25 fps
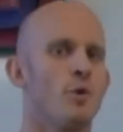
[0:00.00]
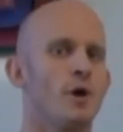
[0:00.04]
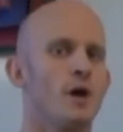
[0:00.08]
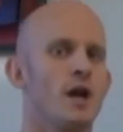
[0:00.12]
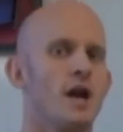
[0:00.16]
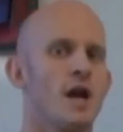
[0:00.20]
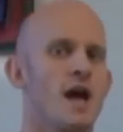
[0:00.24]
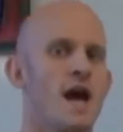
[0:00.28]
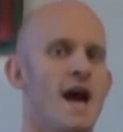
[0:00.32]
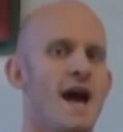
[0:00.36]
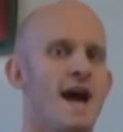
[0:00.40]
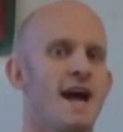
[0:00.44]
we're
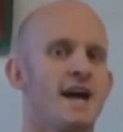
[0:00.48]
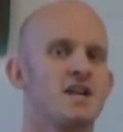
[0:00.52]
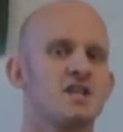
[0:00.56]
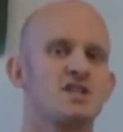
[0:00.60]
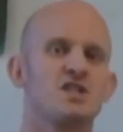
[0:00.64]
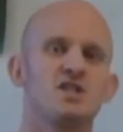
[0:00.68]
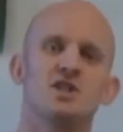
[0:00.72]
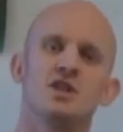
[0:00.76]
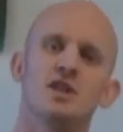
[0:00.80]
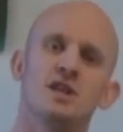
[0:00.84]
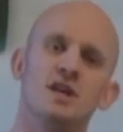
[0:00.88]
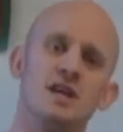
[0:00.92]
going to
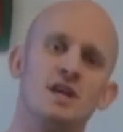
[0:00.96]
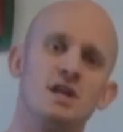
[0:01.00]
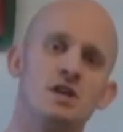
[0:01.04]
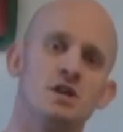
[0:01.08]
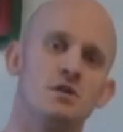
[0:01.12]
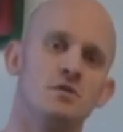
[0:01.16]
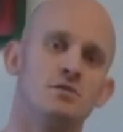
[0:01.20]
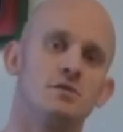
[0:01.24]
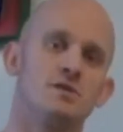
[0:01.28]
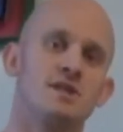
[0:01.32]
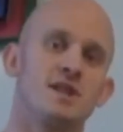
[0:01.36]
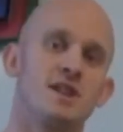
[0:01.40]
actually
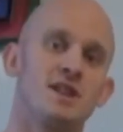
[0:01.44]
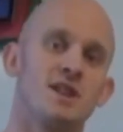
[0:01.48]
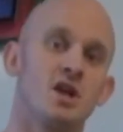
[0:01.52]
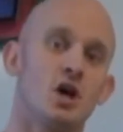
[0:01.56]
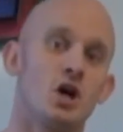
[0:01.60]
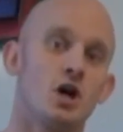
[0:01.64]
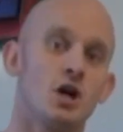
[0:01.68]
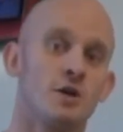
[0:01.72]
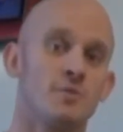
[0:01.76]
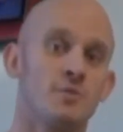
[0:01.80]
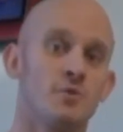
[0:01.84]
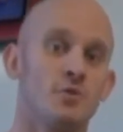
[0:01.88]
use
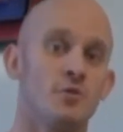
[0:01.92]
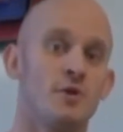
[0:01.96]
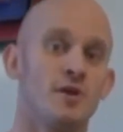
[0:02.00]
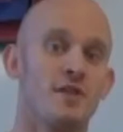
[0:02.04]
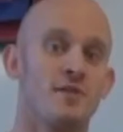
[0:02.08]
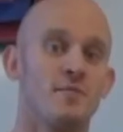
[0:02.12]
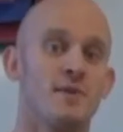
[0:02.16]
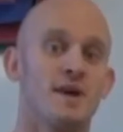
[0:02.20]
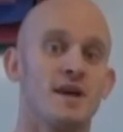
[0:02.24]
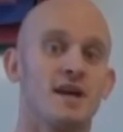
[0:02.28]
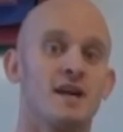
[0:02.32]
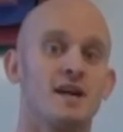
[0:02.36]

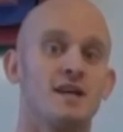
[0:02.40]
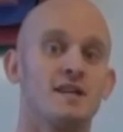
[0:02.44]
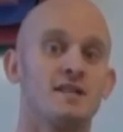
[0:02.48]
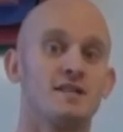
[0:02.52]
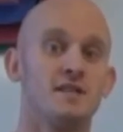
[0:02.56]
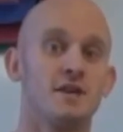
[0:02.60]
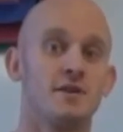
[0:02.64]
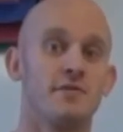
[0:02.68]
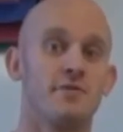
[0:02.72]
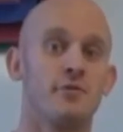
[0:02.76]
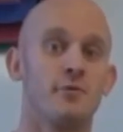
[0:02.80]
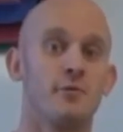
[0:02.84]
logarithmic
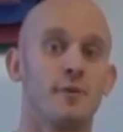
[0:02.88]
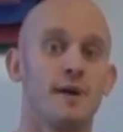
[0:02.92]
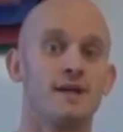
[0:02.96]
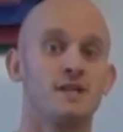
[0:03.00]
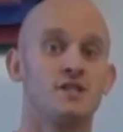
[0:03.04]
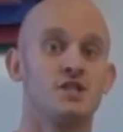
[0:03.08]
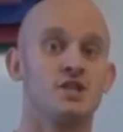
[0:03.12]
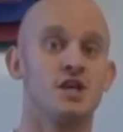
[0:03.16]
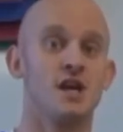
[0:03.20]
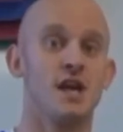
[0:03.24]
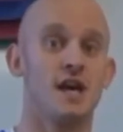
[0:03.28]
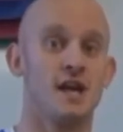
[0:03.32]

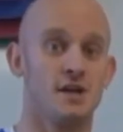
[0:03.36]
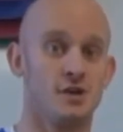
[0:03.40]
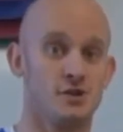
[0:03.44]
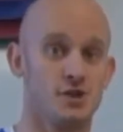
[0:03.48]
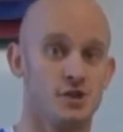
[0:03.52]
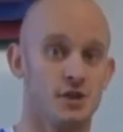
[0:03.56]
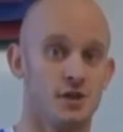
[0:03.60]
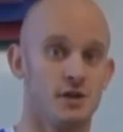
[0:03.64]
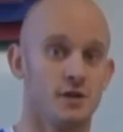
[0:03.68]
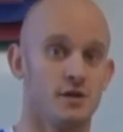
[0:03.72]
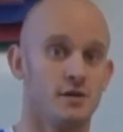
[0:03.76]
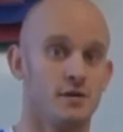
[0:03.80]

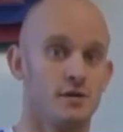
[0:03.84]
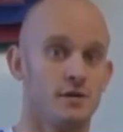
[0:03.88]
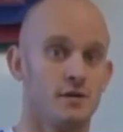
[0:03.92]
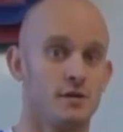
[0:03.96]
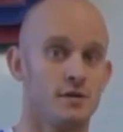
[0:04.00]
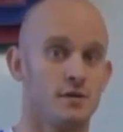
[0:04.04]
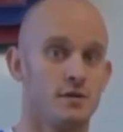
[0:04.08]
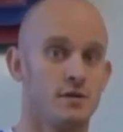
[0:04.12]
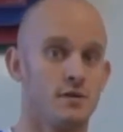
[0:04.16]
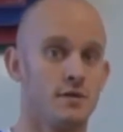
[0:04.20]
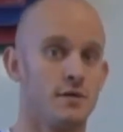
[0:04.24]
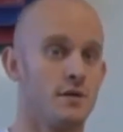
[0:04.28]
differentiation
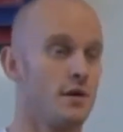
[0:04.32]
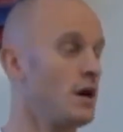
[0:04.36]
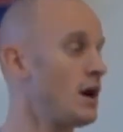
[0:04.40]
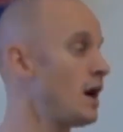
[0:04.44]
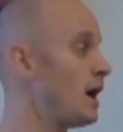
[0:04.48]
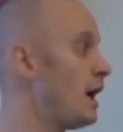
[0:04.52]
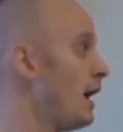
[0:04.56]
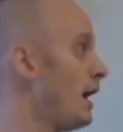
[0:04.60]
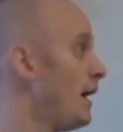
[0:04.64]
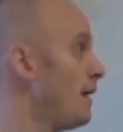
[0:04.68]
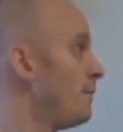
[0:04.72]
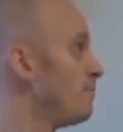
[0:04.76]

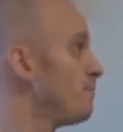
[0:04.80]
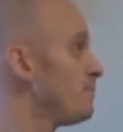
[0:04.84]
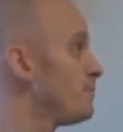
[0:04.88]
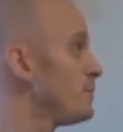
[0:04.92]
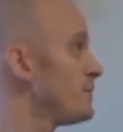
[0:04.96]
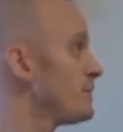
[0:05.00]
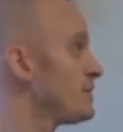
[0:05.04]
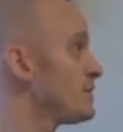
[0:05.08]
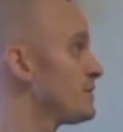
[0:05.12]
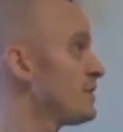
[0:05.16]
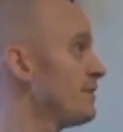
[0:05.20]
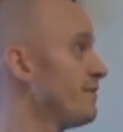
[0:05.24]

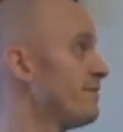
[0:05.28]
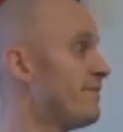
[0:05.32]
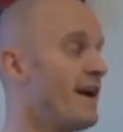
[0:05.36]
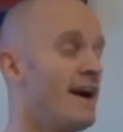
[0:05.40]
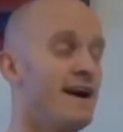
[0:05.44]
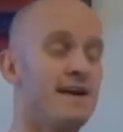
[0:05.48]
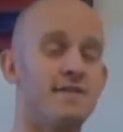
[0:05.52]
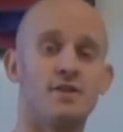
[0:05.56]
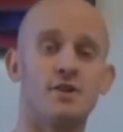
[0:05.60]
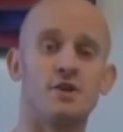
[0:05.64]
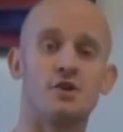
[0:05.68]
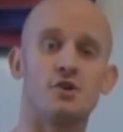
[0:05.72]
to
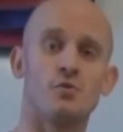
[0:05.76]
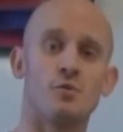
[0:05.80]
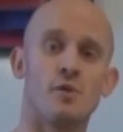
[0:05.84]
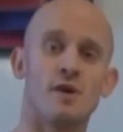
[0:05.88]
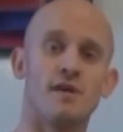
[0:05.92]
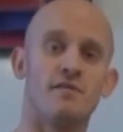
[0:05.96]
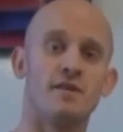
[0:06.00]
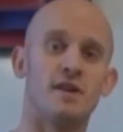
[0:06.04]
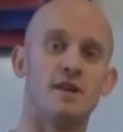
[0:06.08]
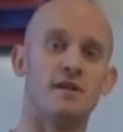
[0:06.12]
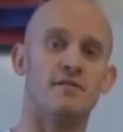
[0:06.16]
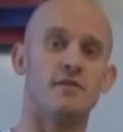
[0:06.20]
find the
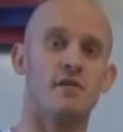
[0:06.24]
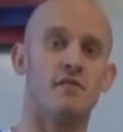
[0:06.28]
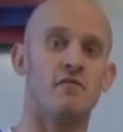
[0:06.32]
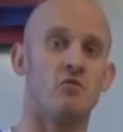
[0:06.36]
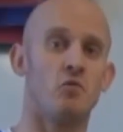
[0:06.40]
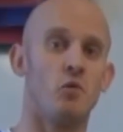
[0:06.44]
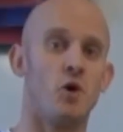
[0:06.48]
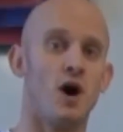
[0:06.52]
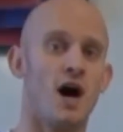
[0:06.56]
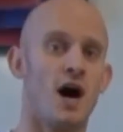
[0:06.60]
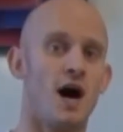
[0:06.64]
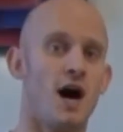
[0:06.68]
derivative
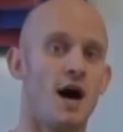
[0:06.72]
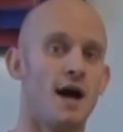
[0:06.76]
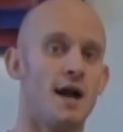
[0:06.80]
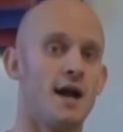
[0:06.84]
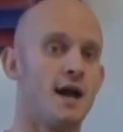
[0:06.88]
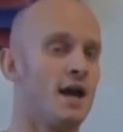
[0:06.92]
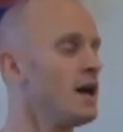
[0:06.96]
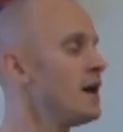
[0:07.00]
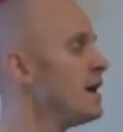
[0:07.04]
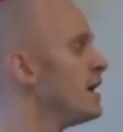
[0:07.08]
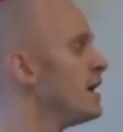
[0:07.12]
of y.